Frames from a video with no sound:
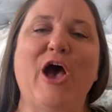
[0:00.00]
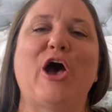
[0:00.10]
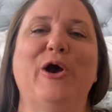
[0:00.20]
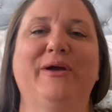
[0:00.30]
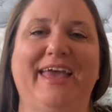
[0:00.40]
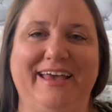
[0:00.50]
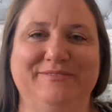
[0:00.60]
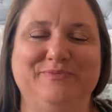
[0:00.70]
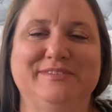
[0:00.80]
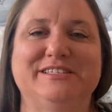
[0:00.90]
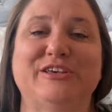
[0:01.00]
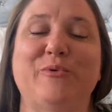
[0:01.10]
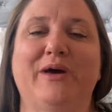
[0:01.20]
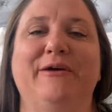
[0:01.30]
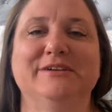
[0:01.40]
Okay, so
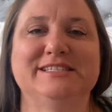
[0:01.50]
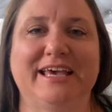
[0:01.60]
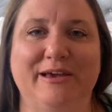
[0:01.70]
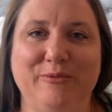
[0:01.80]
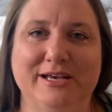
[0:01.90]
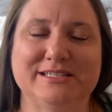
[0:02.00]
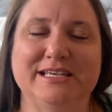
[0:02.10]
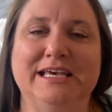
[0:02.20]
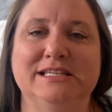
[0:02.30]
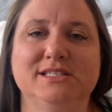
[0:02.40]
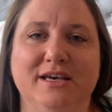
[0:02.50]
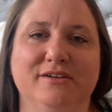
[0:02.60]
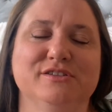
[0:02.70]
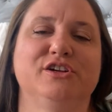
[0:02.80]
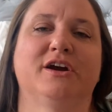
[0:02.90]
what I was saying was in
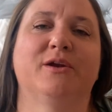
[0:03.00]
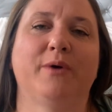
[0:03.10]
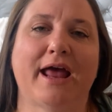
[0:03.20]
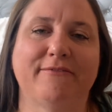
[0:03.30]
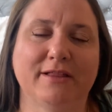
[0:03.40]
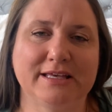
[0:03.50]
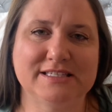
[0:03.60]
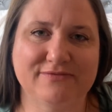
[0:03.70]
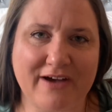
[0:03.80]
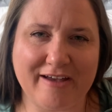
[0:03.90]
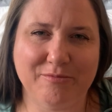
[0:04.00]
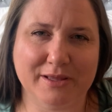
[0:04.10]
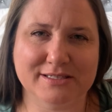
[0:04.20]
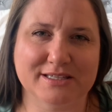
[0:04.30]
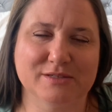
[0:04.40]
sales, you're going to want to have at least 5
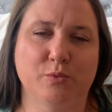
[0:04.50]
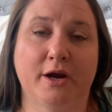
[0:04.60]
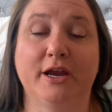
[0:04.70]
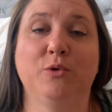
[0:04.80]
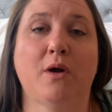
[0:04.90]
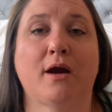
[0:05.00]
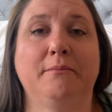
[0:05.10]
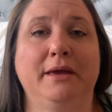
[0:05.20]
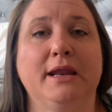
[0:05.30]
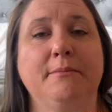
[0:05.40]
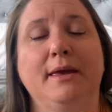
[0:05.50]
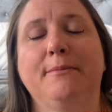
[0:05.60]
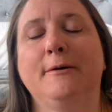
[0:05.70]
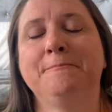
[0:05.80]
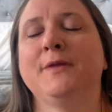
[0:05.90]
places where you are meeting
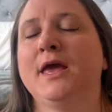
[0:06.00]
people.